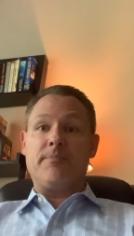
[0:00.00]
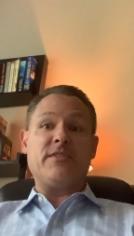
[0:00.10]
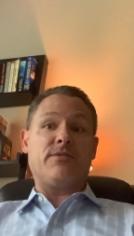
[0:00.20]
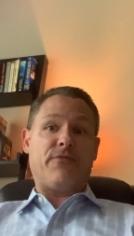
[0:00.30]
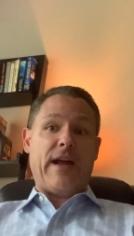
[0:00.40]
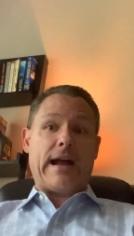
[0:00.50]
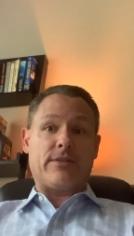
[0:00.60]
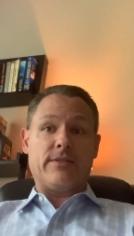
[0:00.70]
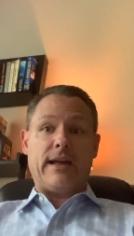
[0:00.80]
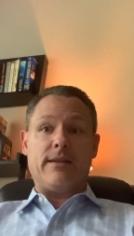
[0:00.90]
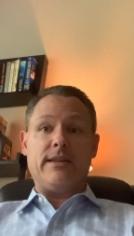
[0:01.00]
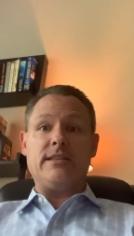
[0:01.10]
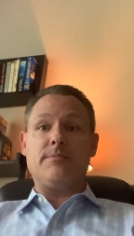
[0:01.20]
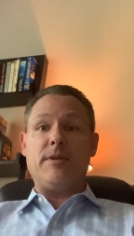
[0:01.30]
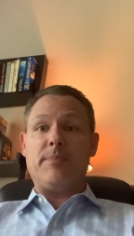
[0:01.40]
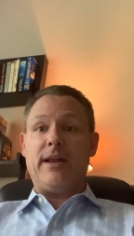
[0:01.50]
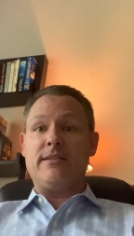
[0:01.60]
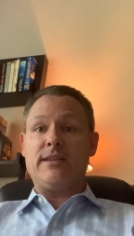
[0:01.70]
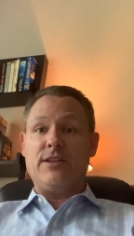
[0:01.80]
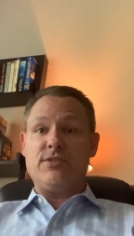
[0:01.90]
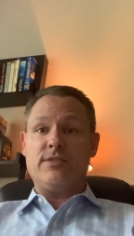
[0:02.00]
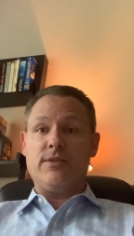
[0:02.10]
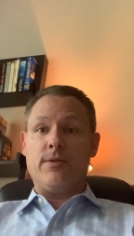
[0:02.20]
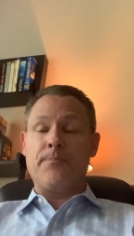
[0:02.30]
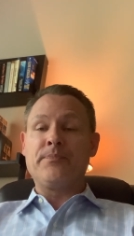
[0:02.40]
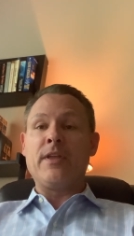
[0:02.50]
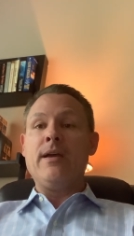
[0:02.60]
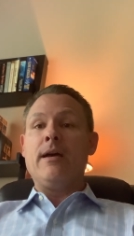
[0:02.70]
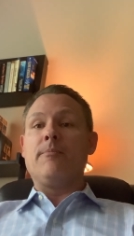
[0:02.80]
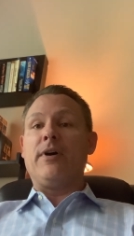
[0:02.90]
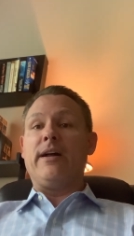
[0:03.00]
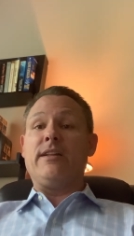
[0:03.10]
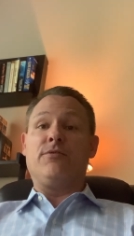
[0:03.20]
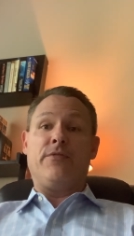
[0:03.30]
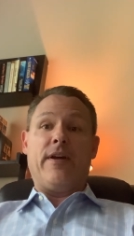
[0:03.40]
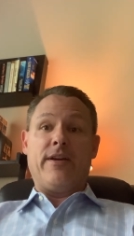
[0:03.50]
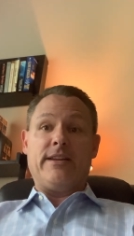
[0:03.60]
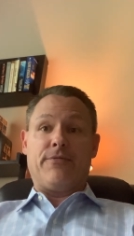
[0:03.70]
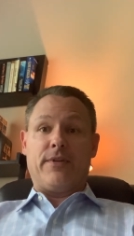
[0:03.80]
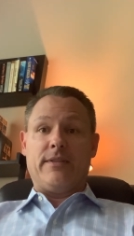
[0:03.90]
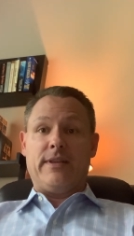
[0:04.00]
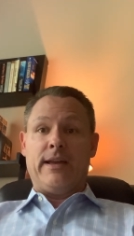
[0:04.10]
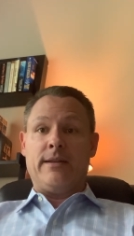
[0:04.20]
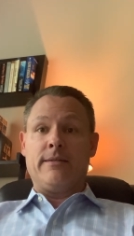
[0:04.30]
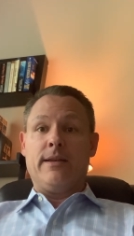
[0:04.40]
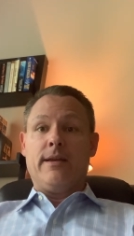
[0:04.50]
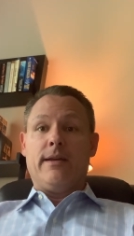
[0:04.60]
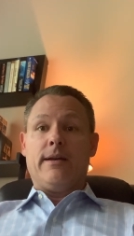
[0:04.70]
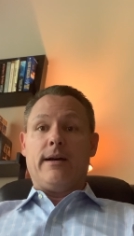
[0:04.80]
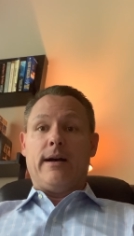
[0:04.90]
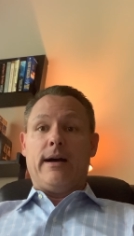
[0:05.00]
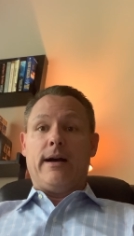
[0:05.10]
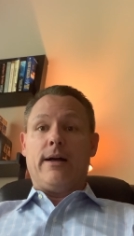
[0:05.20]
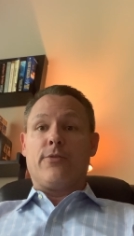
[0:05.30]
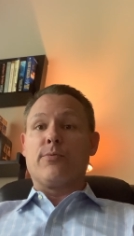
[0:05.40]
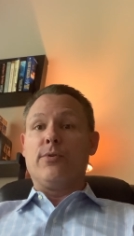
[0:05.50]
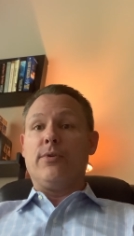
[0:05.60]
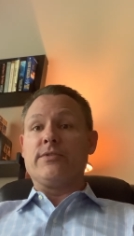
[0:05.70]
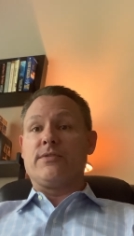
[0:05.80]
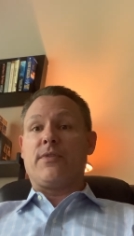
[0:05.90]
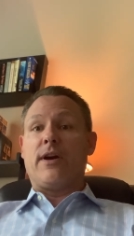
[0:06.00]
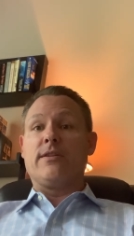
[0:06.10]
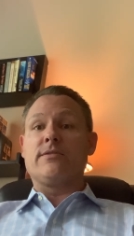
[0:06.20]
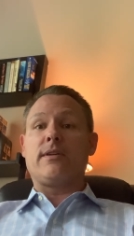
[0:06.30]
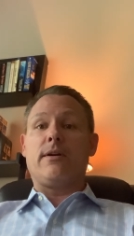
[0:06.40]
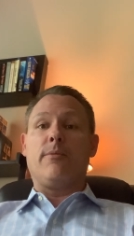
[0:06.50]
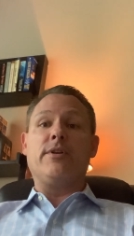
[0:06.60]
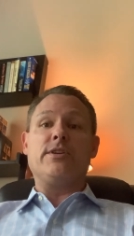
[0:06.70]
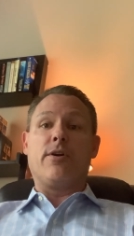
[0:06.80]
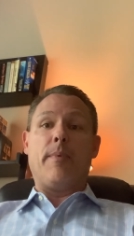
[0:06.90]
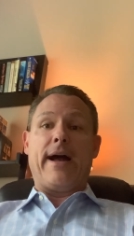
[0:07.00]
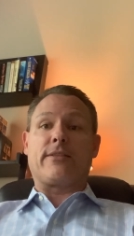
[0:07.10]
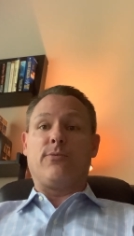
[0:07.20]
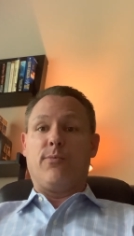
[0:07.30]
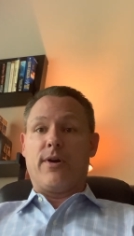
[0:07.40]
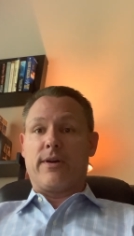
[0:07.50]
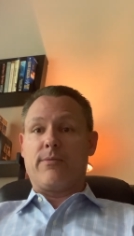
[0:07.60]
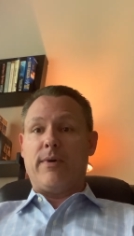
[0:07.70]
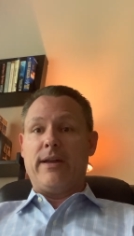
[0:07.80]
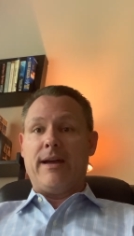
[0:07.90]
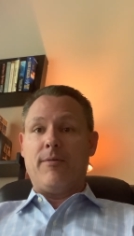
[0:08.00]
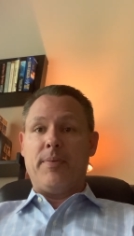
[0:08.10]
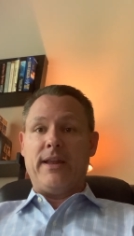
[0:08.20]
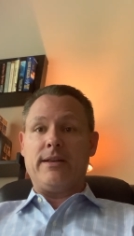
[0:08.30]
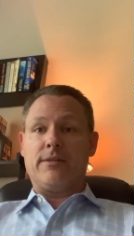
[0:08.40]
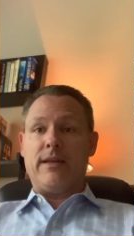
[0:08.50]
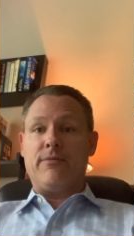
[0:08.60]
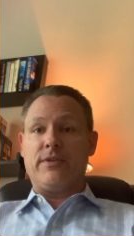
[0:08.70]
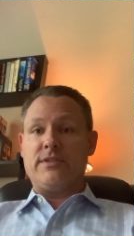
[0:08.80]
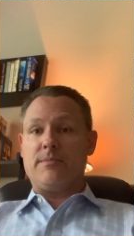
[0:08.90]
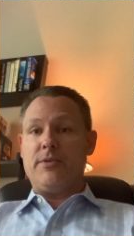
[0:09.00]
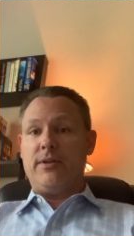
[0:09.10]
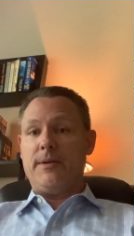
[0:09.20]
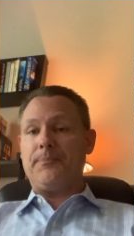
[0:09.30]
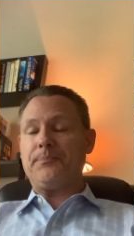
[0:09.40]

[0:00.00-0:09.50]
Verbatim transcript: It's a factor that needs to be paid attention to but it's very different than uh, the rules as far as uh, when you go back to work while you have a pending claim for disability.